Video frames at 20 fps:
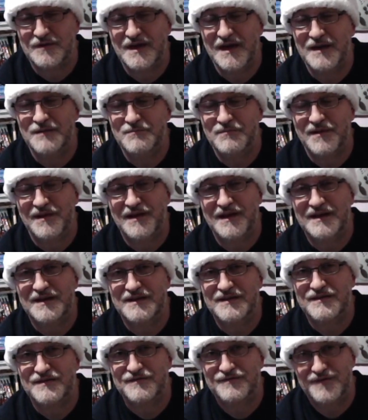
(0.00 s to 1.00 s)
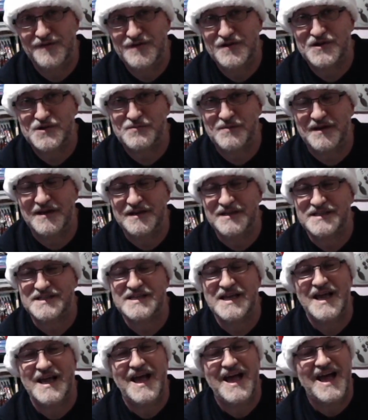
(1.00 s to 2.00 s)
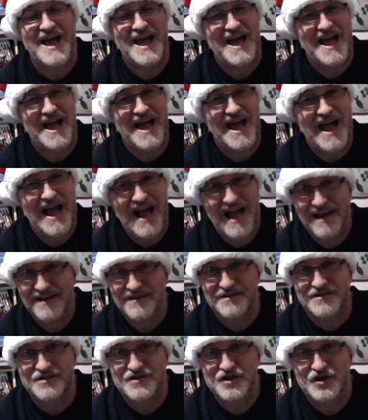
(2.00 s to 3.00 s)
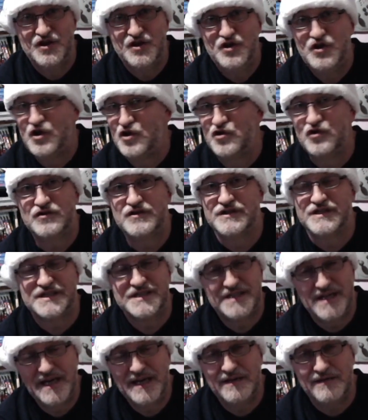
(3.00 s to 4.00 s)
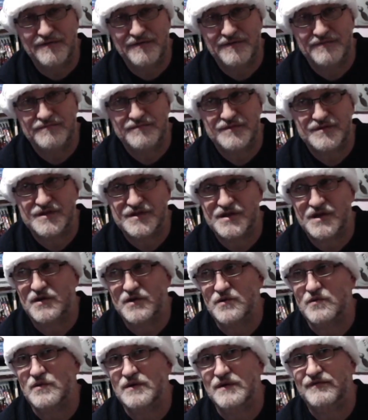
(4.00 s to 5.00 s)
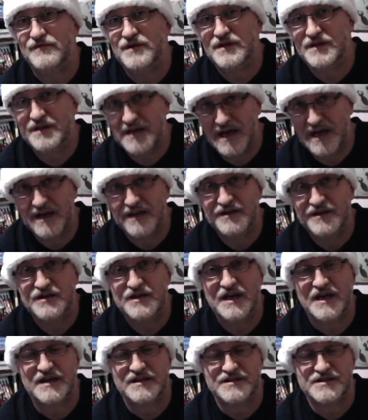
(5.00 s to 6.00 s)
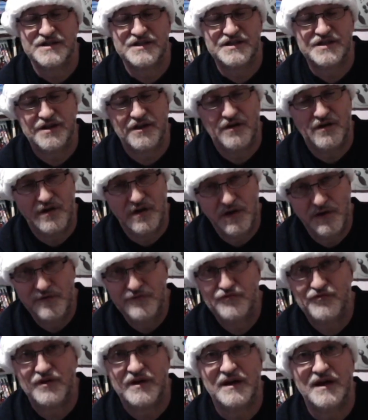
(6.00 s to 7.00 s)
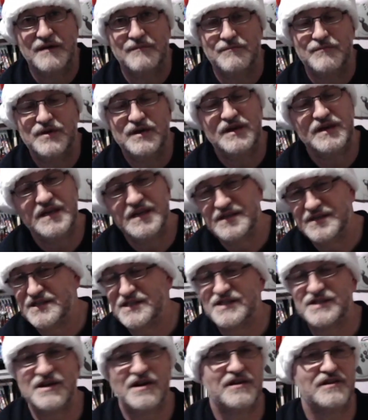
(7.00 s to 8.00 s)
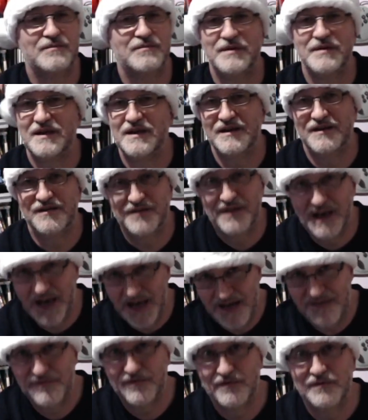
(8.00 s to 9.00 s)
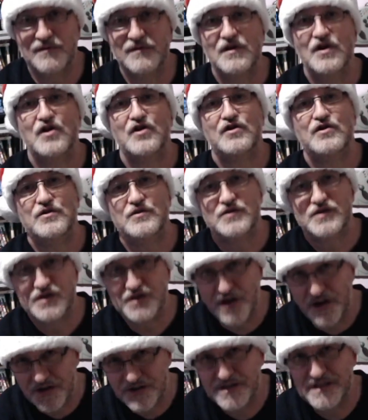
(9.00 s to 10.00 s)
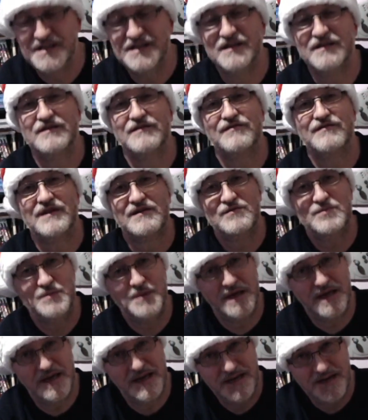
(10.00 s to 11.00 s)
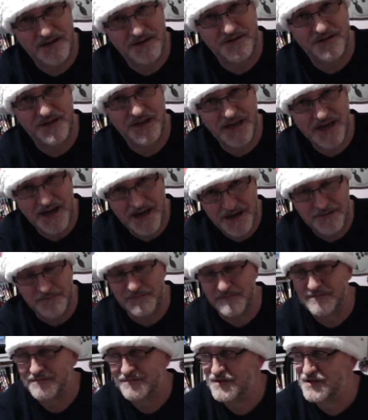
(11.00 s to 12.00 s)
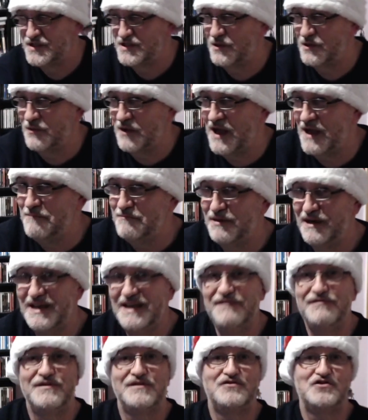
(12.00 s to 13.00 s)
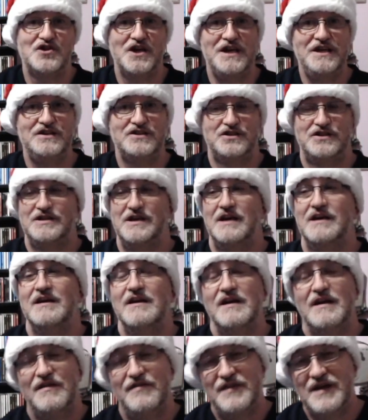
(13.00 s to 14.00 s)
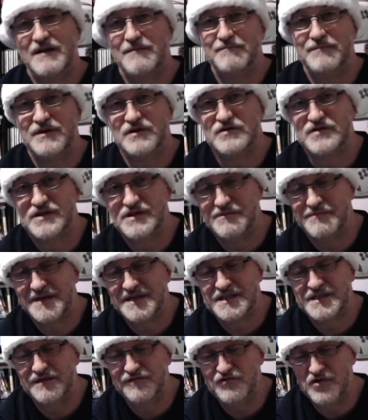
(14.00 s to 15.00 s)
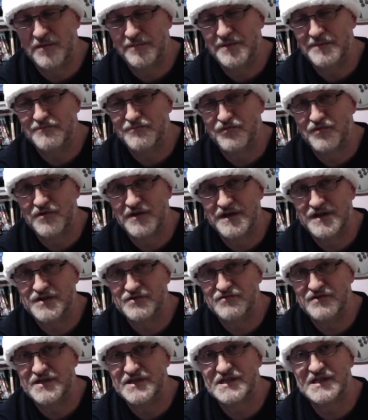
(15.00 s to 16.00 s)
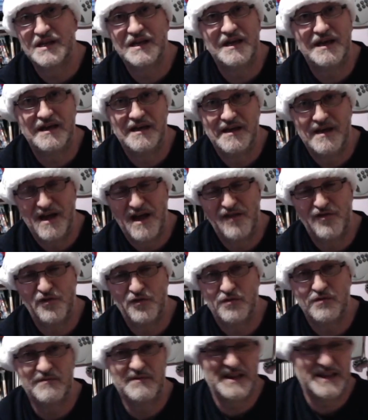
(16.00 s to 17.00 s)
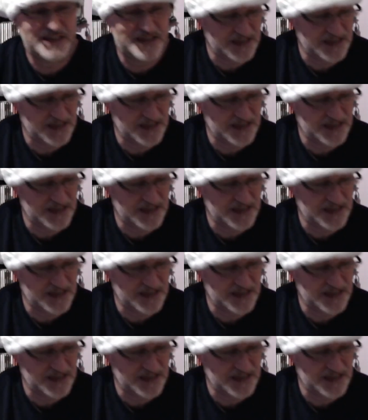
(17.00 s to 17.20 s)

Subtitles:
gameplay in the first place, and you couldn't save. So if you died, you had to start all over again. But you didn't start at the beginning of the level, you started at the very beginning of the game. So I believe they've changed that. That because of the massive drop in price recently. I thought, let's